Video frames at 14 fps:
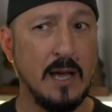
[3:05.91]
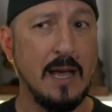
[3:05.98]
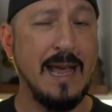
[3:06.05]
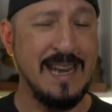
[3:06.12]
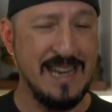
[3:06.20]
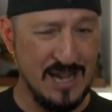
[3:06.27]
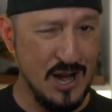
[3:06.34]

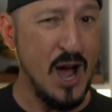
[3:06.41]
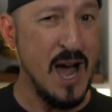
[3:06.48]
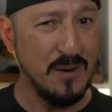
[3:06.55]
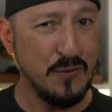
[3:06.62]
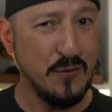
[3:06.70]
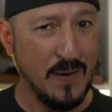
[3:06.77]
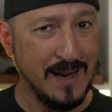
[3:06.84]
and
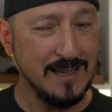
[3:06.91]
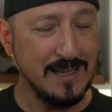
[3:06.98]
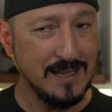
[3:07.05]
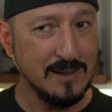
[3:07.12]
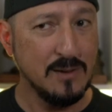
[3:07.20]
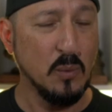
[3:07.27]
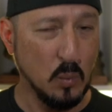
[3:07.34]
not
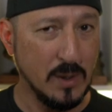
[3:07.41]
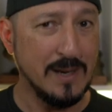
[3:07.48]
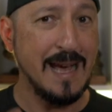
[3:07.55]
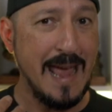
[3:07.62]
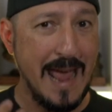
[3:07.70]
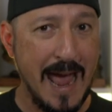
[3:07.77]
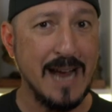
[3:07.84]
finding what
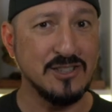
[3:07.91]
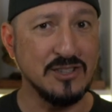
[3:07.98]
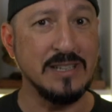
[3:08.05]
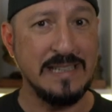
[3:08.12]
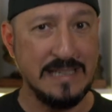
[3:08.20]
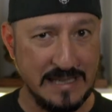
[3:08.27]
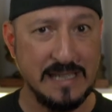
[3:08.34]
I
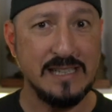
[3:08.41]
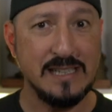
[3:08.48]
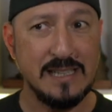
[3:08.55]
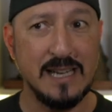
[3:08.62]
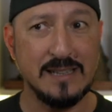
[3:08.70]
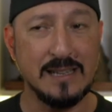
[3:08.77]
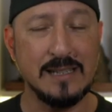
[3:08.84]
actually
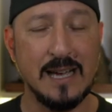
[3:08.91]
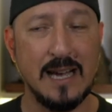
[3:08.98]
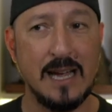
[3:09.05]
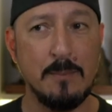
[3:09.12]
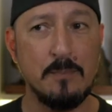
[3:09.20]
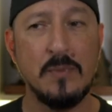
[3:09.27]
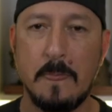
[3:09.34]
needed at the
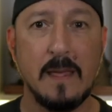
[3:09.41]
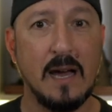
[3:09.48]
time,